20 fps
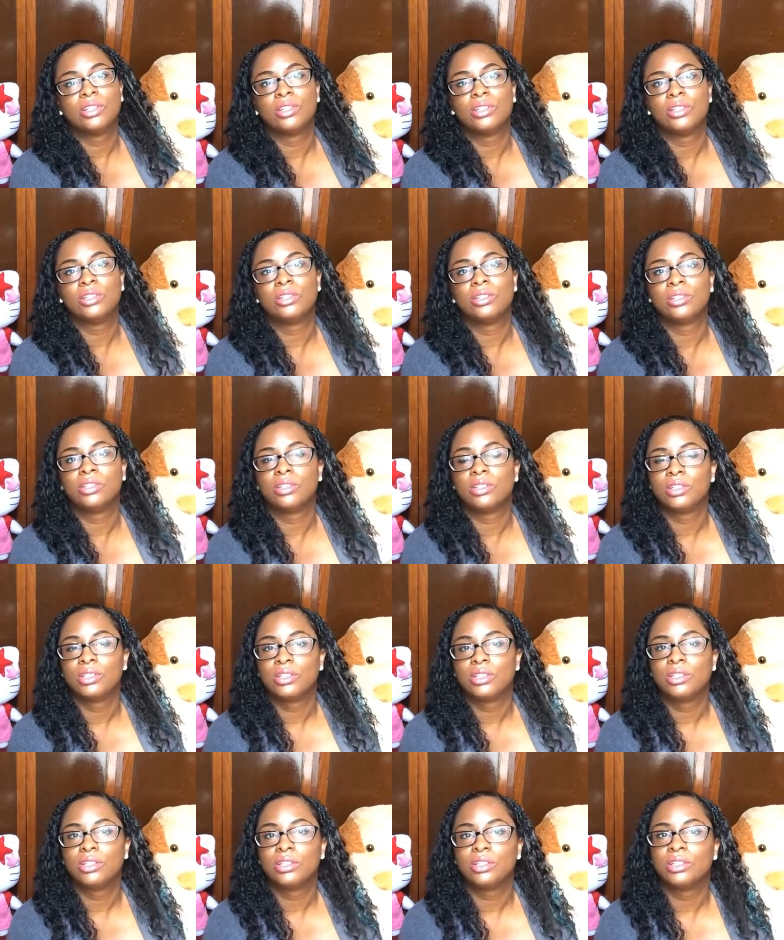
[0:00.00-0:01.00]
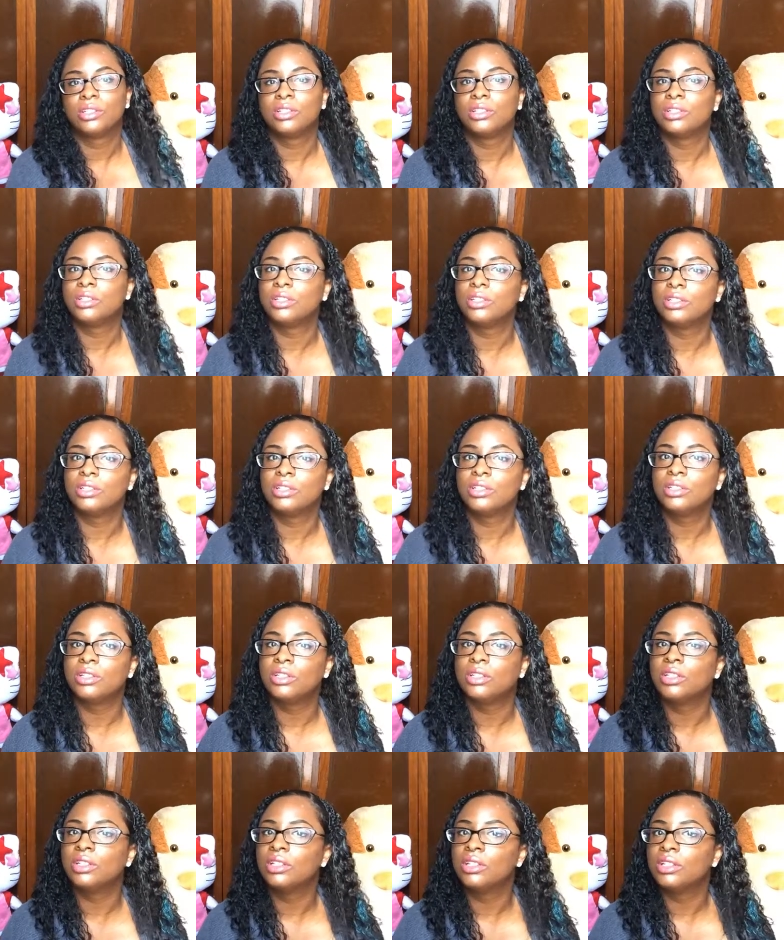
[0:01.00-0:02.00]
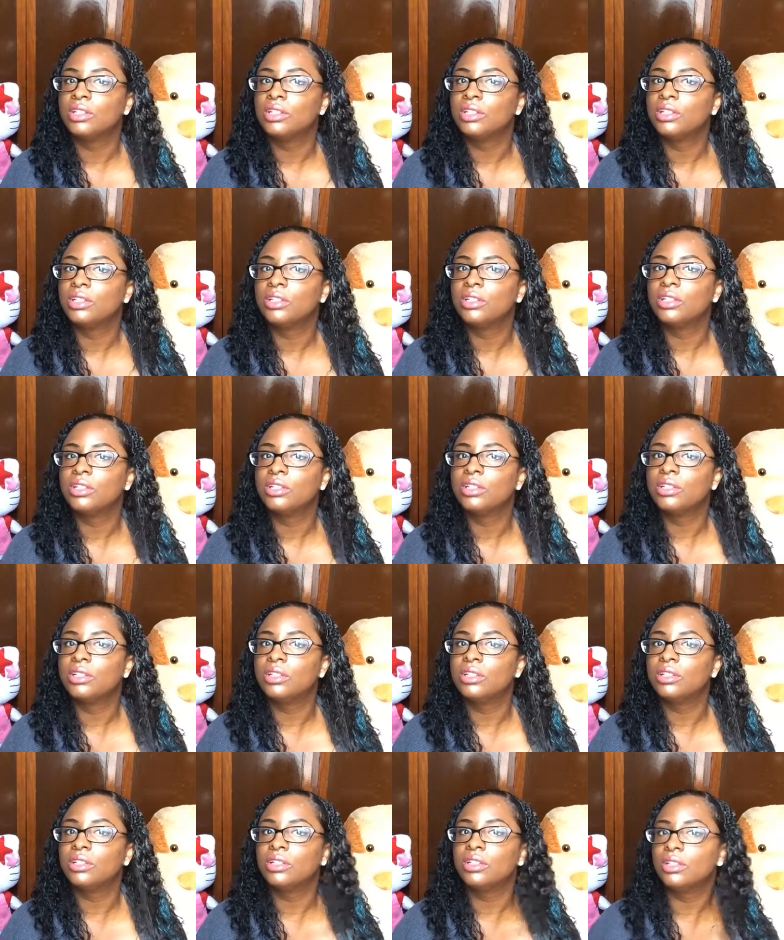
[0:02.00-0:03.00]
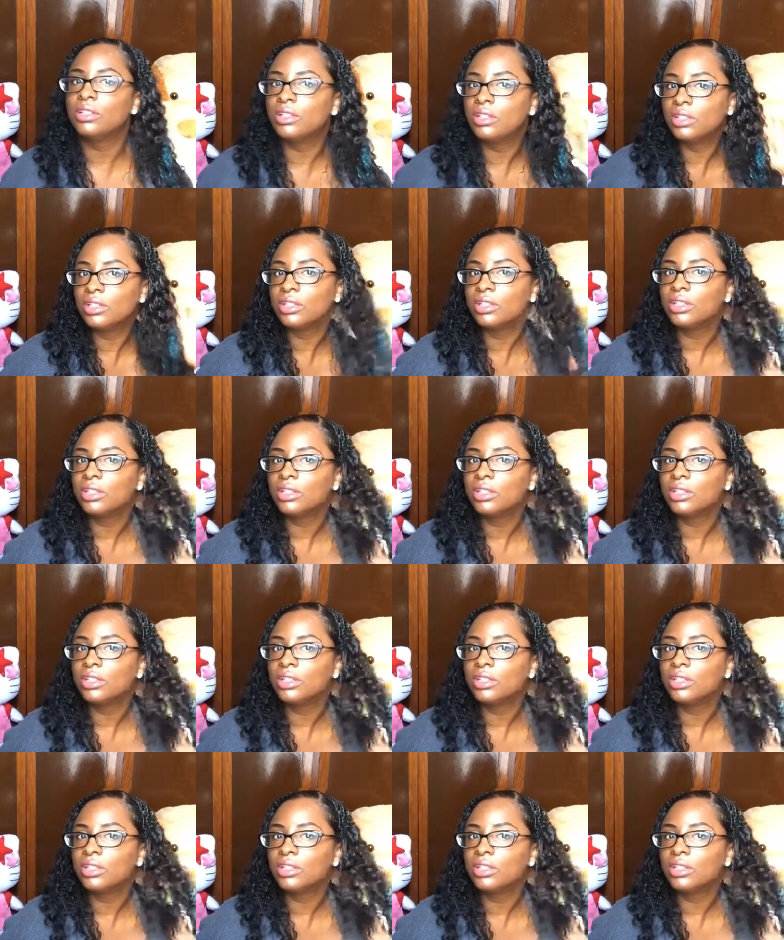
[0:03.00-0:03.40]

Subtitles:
Nobody speaks.